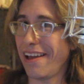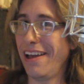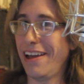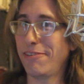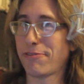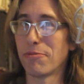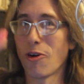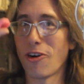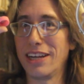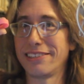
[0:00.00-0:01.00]
And for
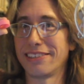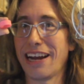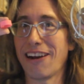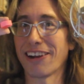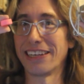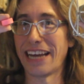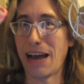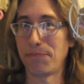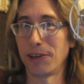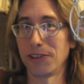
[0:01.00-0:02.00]
more esoteric
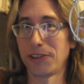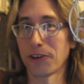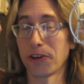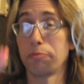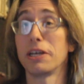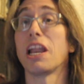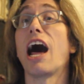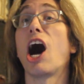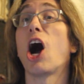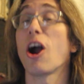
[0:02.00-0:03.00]
adapters that are going to be a
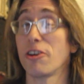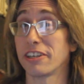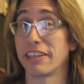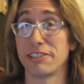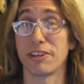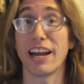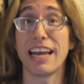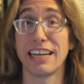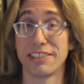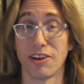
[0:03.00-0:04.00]
lot harder to get your
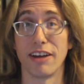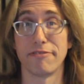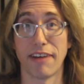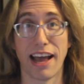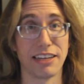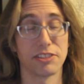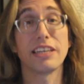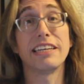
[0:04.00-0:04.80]
hands on fast,